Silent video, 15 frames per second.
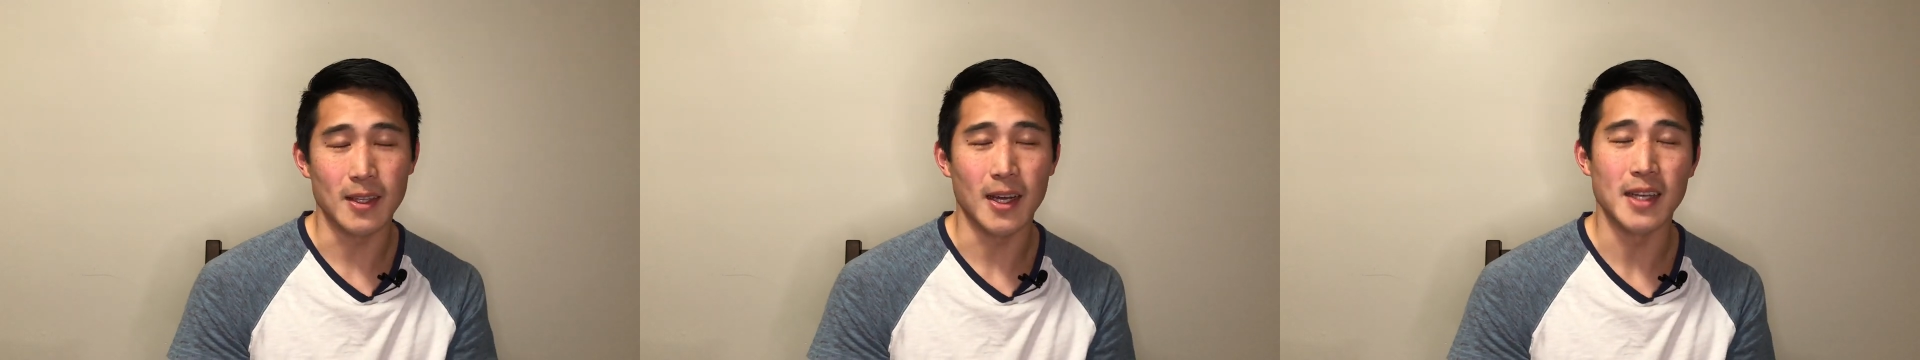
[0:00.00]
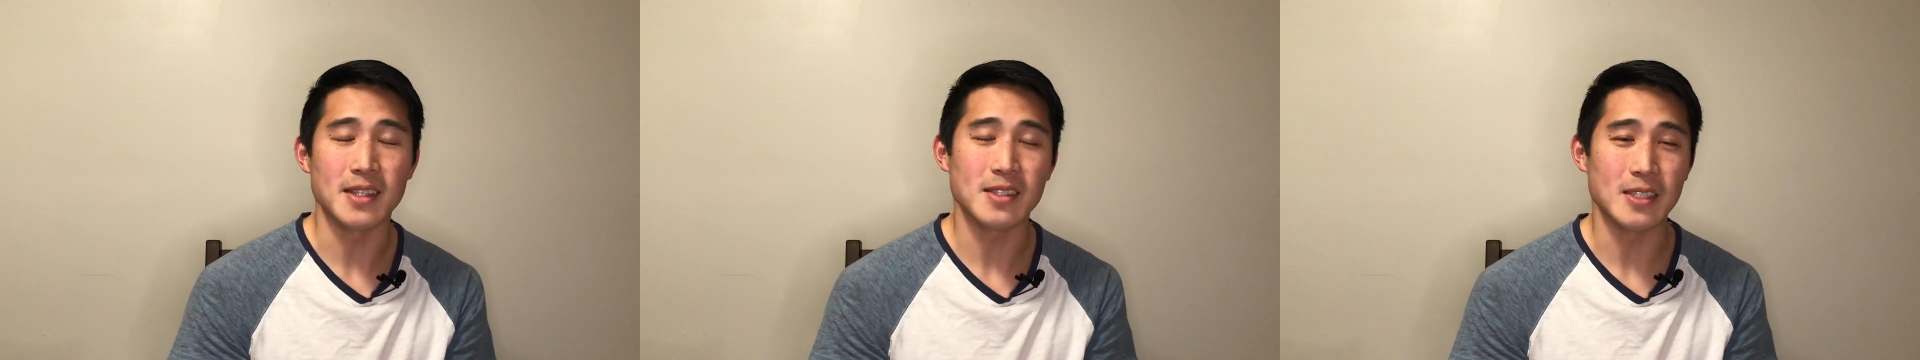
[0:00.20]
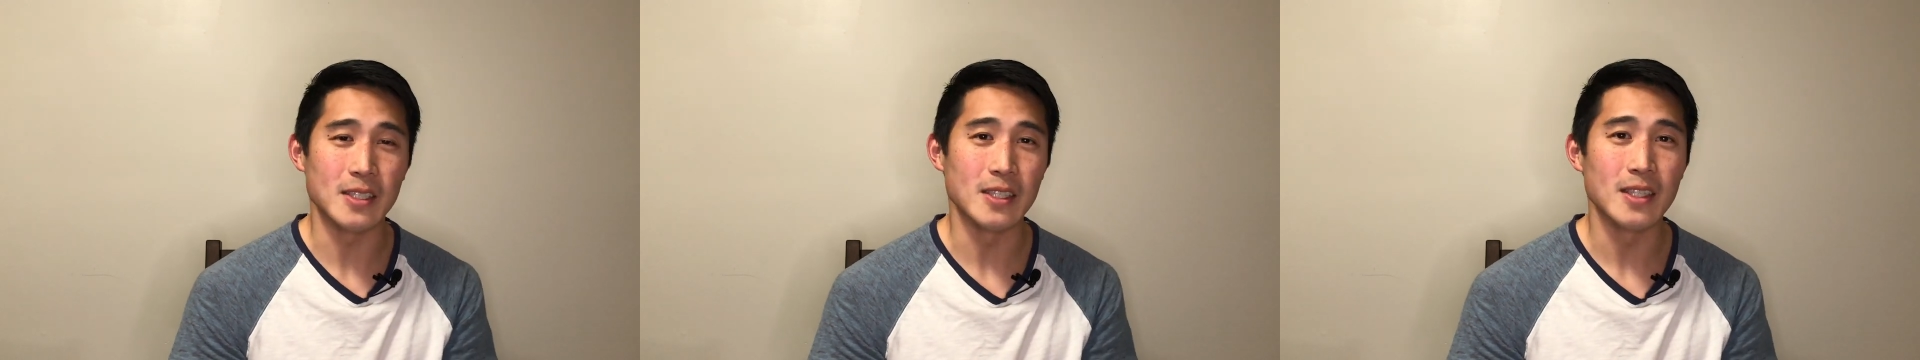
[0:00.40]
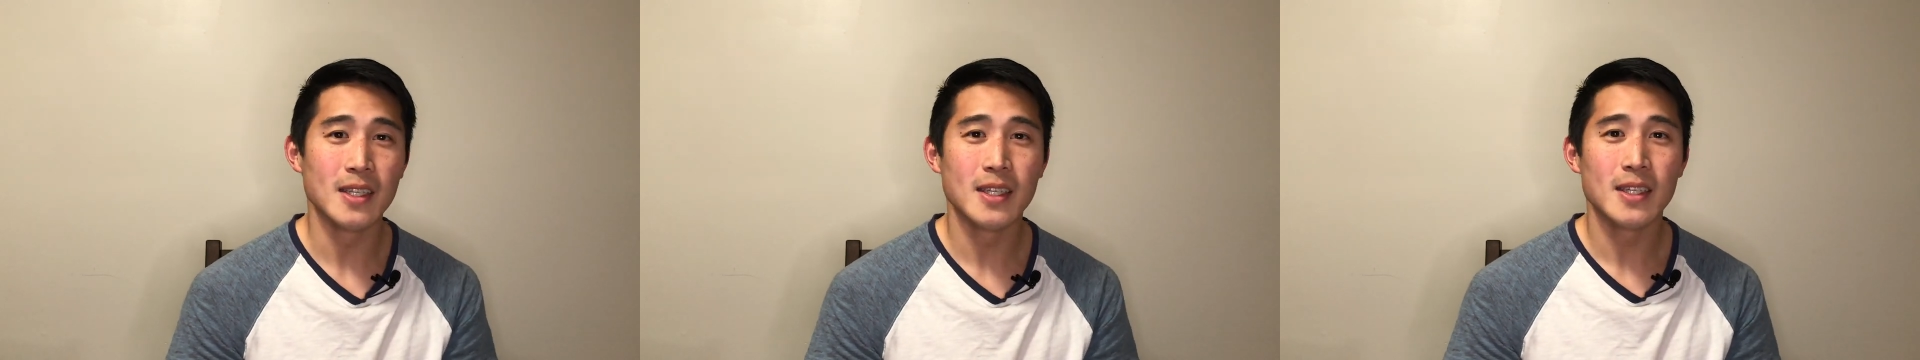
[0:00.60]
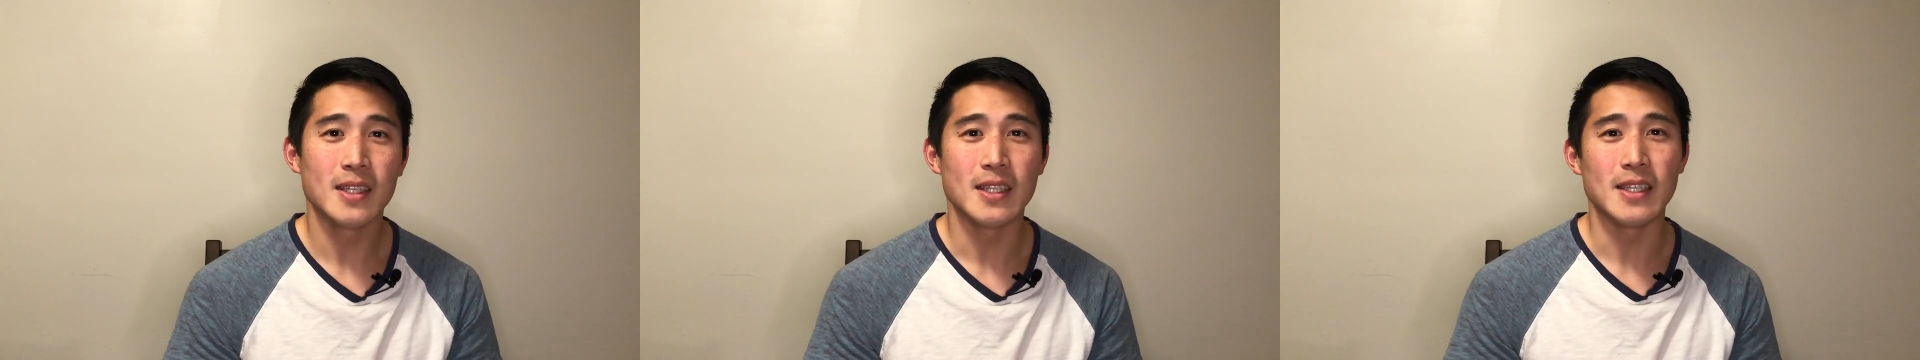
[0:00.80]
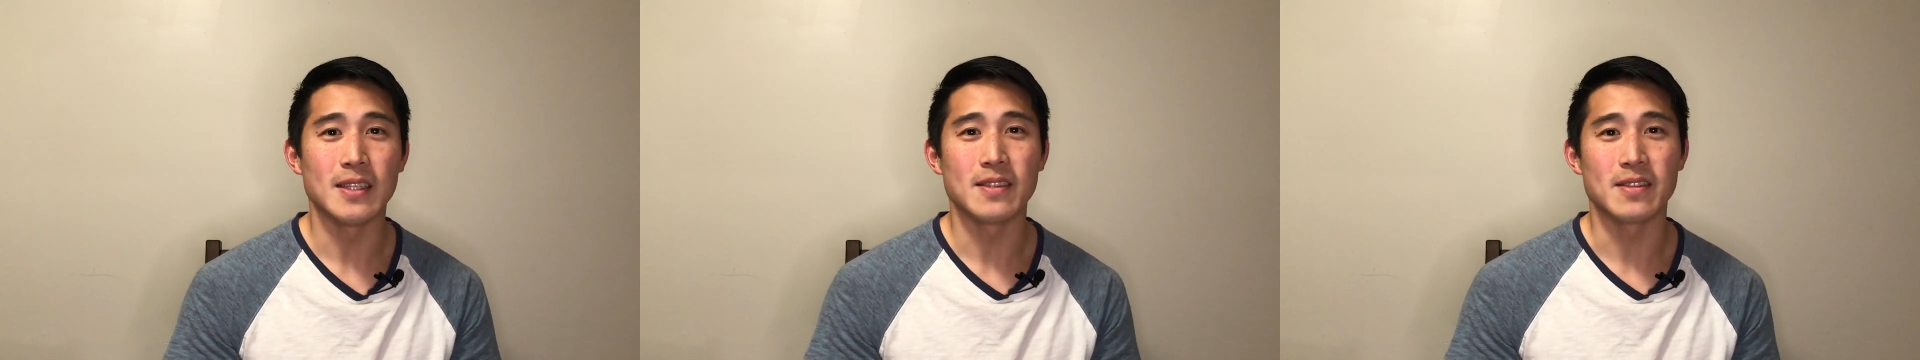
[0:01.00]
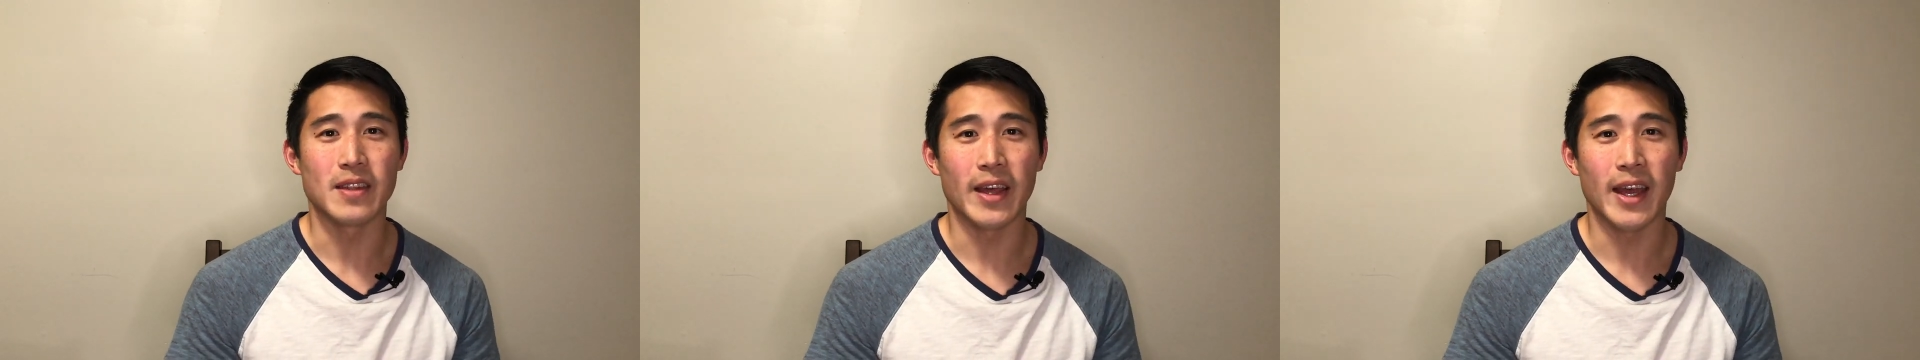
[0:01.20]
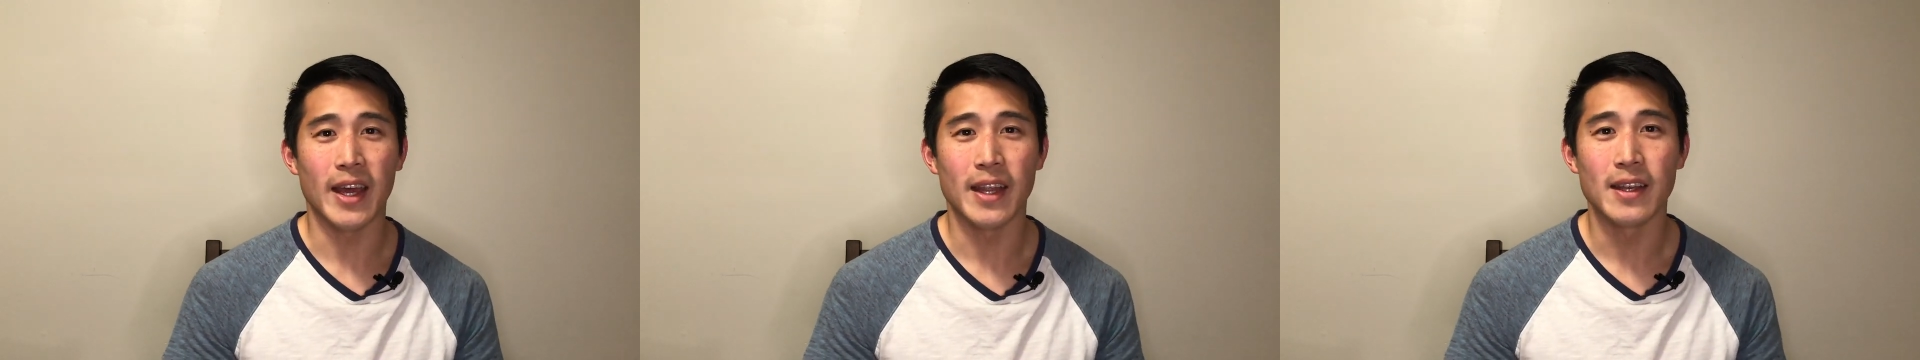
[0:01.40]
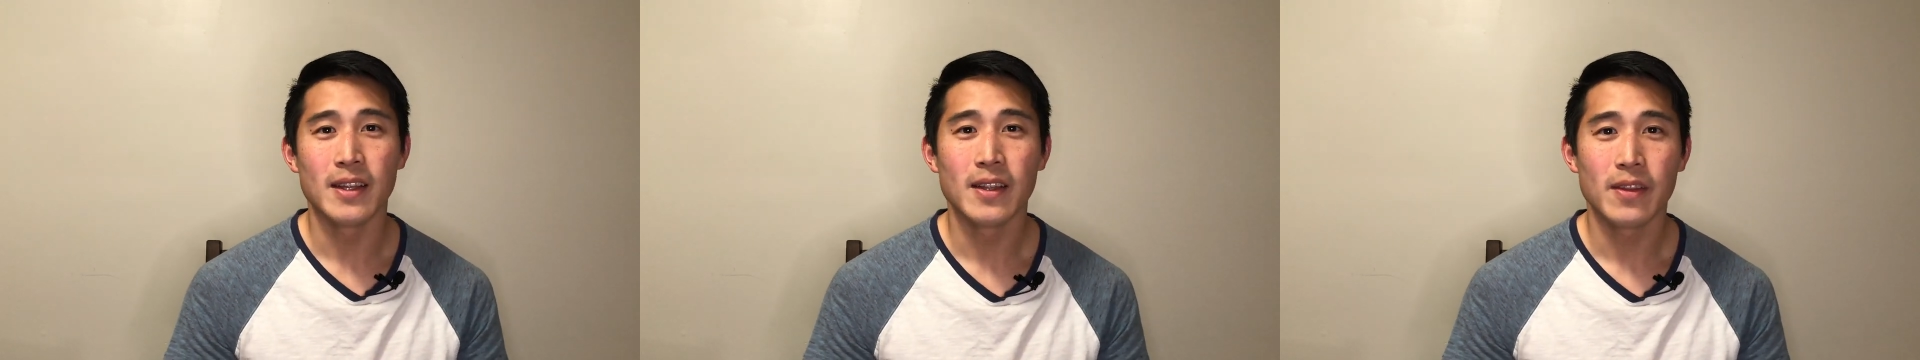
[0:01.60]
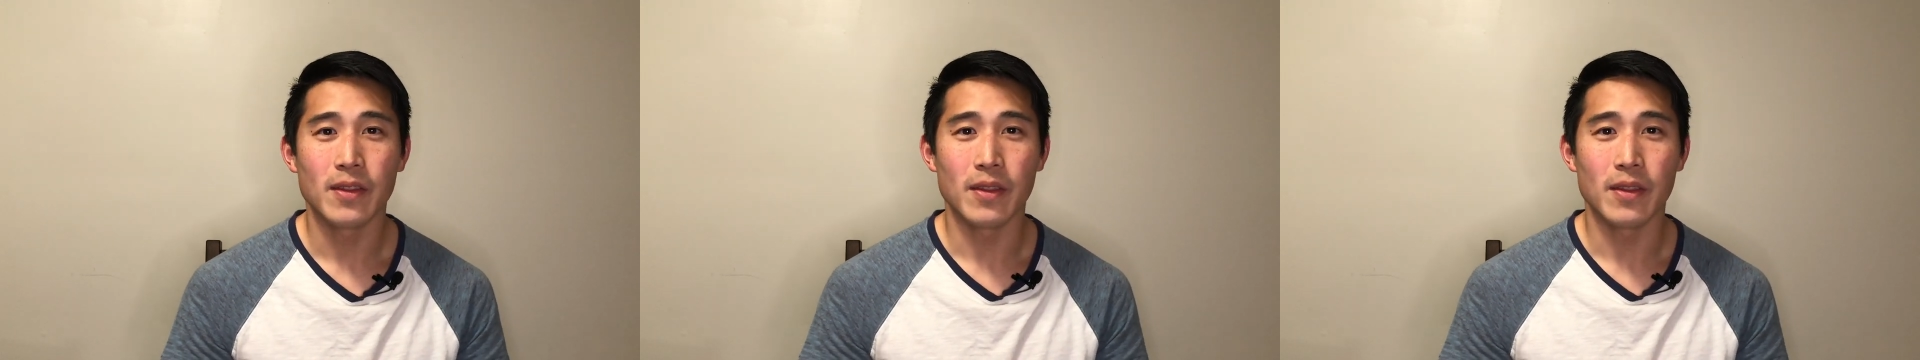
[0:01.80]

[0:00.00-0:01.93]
lawsuit, is that